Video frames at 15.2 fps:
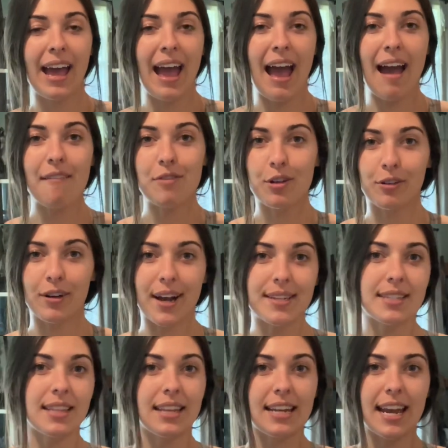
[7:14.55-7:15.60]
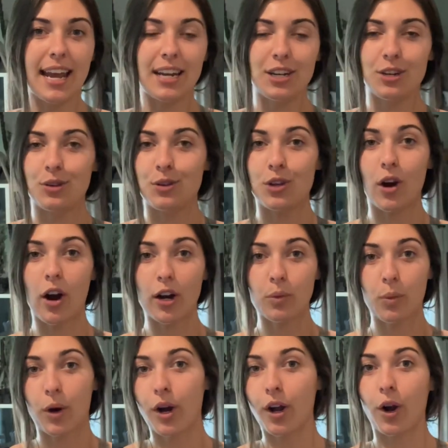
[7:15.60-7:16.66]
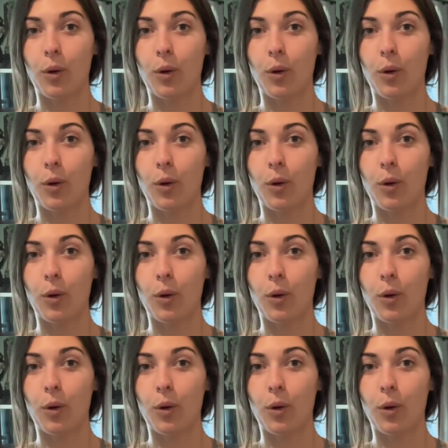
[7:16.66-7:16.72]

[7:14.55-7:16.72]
have the rest of the day to do yard work